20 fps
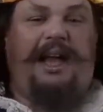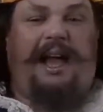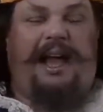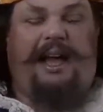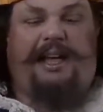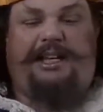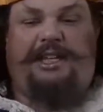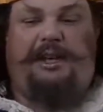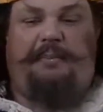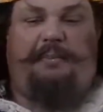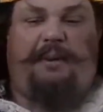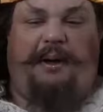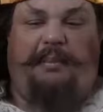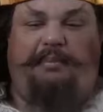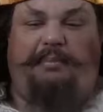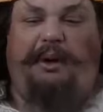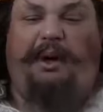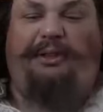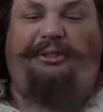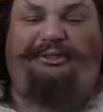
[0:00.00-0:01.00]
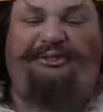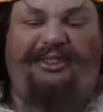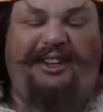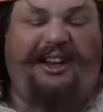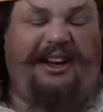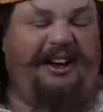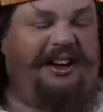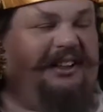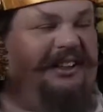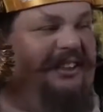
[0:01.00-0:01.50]
and she put both
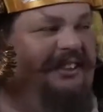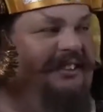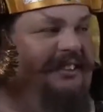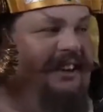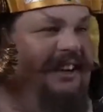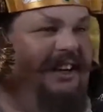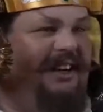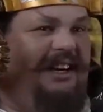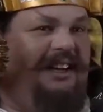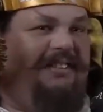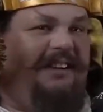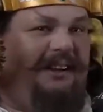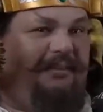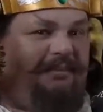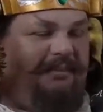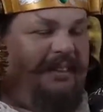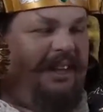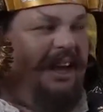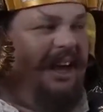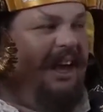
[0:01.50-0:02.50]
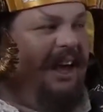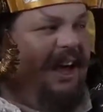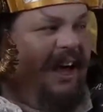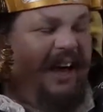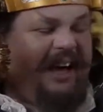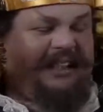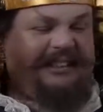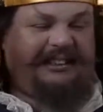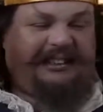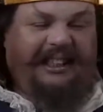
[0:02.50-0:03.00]
feet on the side of it,
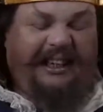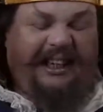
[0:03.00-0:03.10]
and she